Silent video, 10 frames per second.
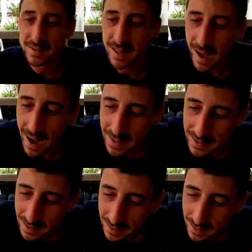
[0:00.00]

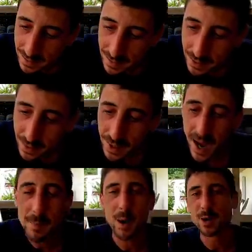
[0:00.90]
Guys,
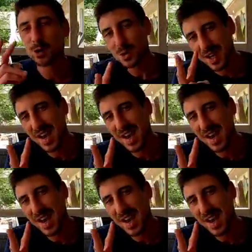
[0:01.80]
I bought 2